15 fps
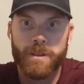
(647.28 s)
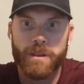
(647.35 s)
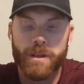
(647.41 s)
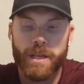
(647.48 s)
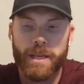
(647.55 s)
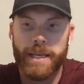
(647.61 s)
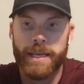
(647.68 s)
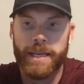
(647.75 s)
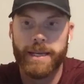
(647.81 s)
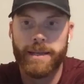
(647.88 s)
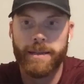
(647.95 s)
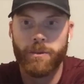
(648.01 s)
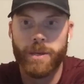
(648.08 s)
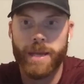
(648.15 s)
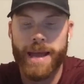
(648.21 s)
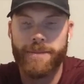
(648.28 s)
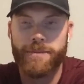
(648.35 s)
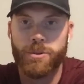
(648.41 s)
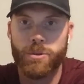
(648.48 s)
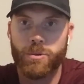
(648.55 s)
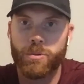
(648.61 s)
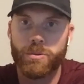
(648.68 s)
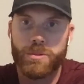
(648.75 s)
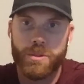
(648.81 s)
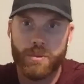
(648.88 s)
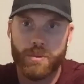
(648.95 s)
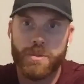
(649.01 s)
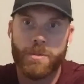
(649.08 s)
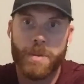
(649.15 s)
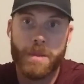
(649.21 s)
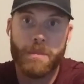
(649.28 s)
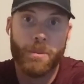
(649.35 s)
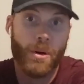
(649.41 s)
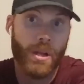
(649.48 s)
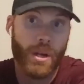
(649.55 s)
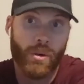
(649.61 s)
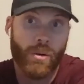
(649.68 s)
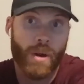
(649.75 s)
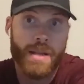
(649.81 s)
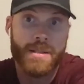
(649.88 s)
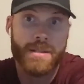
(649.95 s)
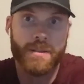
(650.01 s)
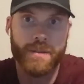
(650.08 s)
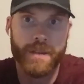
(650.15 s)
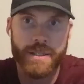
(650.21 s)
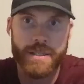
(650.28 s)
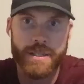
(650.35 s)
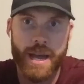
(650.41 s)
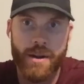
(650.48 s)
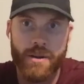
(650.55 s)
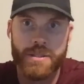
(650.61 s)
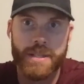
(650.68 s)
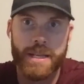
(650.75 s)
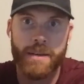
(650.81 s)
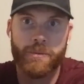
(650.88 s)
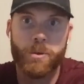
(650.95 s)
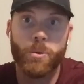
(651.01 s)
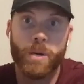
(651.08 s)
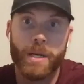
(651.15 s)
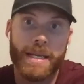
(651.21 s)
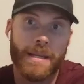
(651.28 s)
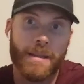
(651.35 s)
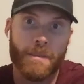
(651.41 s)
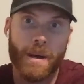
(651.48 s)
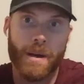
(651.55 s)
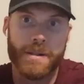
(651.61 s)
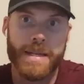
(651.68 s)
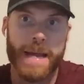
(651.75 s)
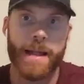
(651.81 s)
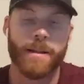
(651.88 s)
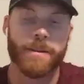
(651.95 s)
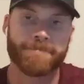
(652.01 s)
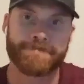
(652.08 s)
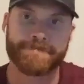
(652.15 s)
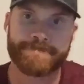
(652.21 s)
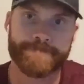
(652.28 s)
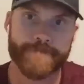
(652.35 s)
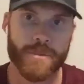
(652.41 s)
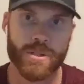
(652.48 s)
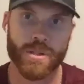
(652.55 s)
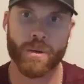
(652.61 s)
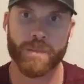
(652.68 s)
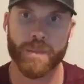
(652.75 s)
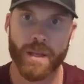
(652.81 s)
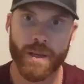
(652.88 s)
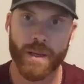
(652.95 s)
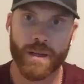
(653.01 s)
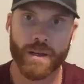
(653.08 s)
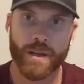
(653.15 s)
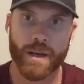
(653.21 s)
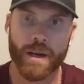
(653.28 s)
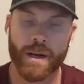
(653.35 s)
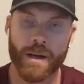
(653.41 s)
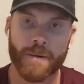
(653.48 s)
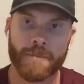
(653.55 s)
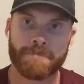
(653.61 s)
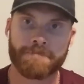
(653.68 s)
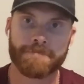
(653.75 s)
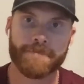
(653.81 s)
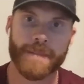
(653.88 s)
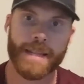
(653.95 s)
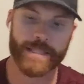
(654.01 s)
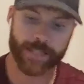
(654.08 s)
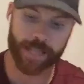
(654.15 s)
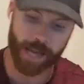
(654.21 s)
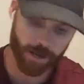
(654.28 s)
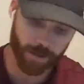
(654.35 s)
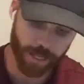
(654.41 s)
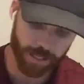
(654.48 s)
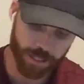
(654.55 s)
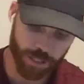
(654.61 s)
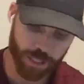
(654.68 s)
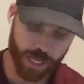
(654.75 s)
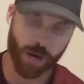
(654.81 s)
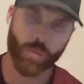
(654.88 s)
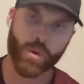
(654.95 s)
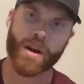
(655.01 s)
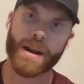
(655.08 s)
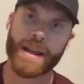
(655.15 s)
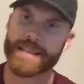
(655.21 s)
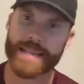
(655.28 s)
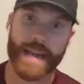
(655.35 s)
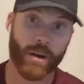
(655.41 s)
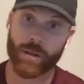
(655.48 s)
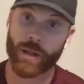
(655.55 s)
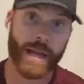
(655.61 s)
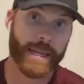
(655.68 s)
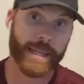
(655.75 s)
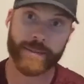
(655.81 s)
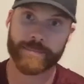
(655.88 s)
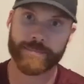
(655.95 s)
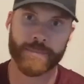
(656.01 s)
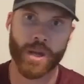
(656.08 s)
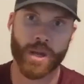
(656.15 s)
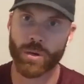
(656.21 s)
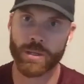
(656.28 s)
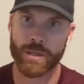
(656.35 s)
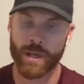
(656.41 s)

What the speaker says: and we have to be pretty aggressive inside our state if we want to get the better talent. Right. So that's just kind of where it is. I don't like it. No one, right.